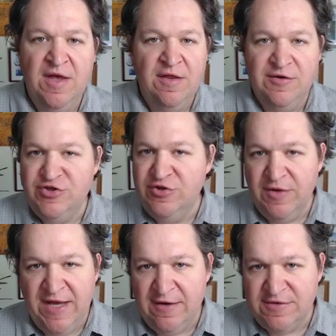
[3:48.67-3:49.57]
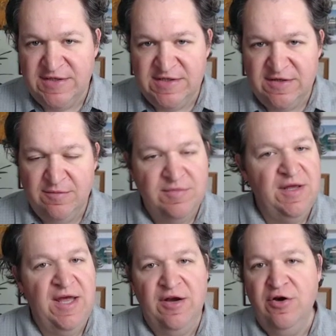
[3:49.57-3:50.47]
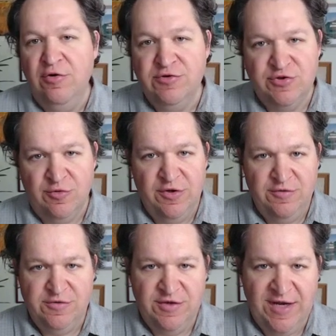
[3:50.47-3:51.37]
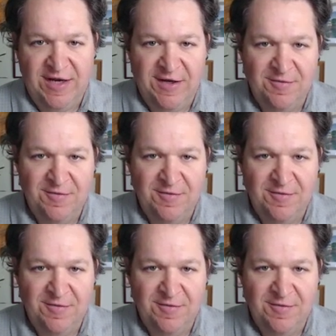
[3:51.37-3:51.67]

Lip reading: There's no account system and no stored user data.